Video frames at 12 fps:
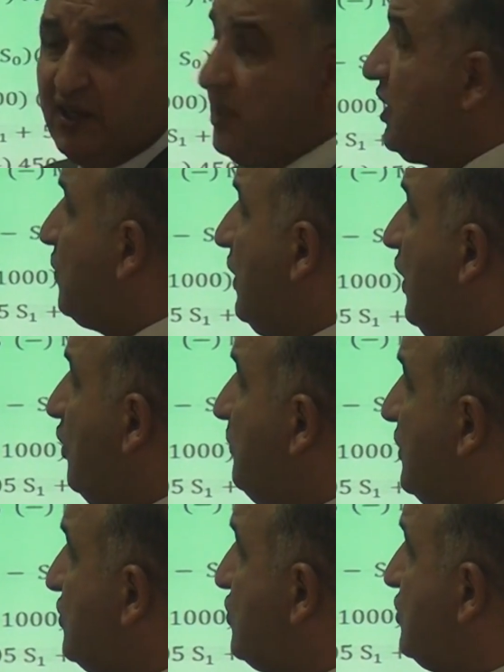equal how
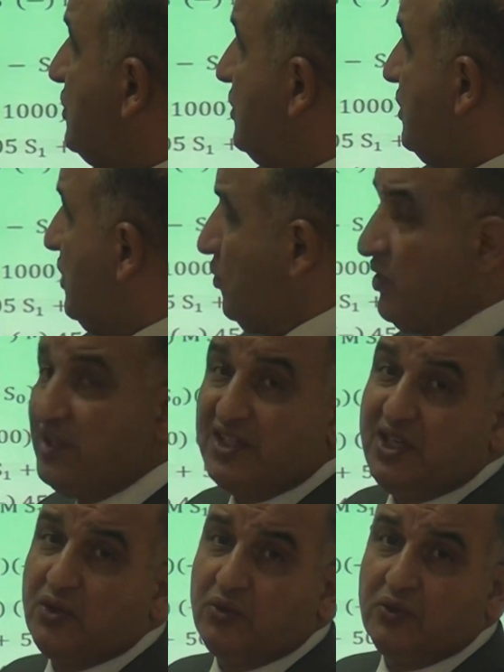much? Equal
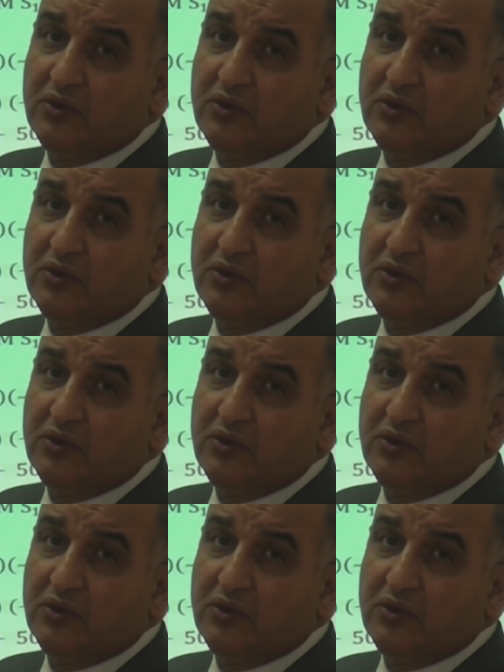0.